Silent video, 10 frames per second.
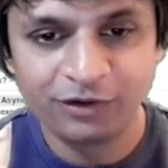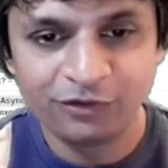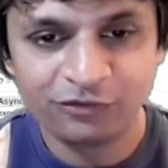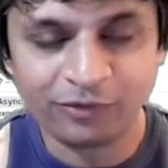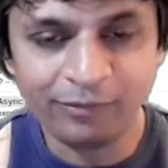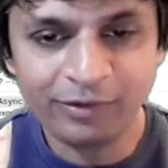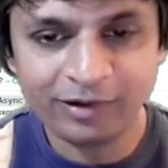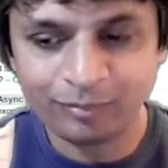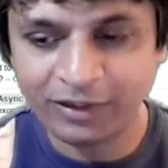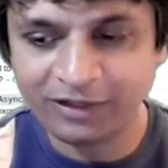So I'm going
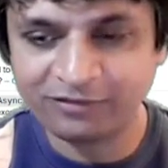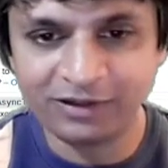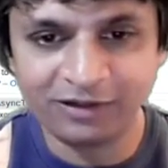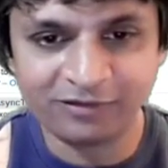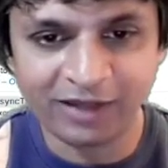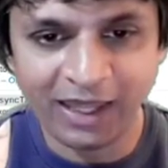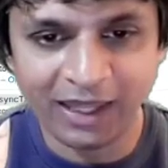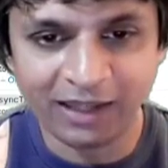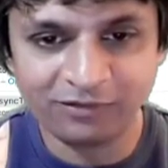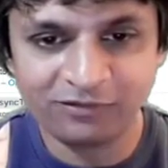to replace these
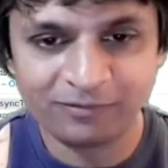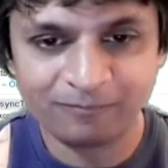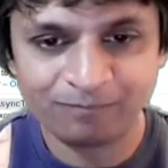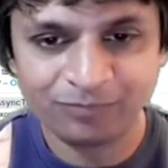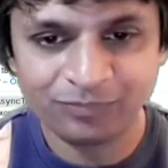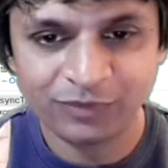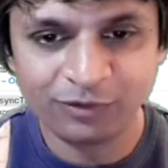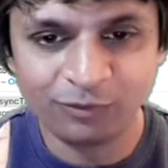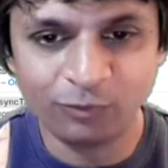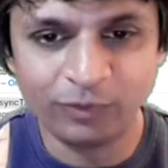adds
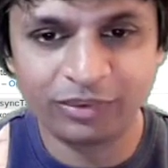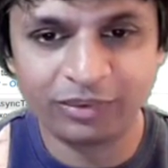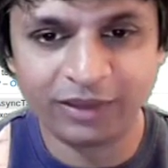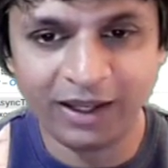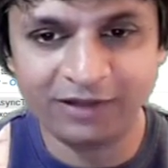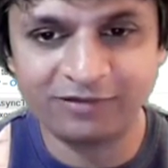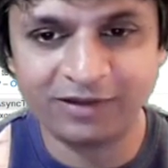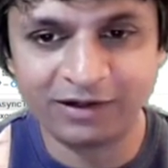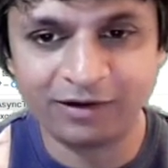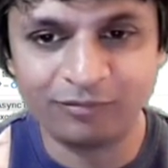with adds
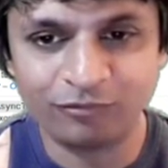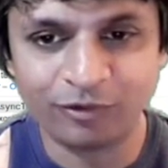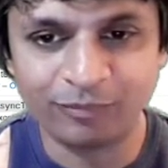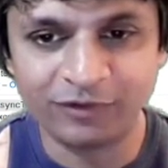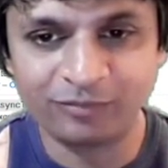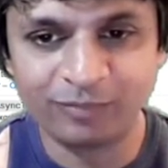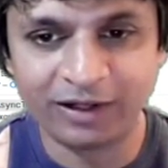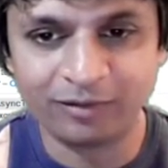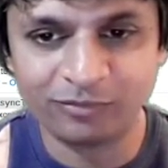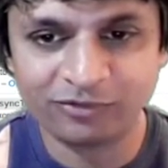that come from the
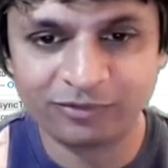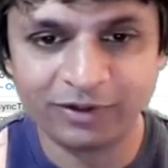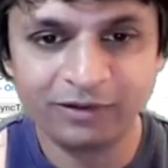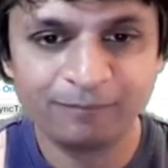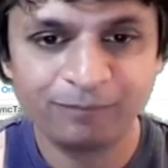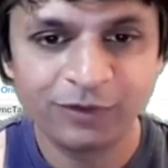params, right?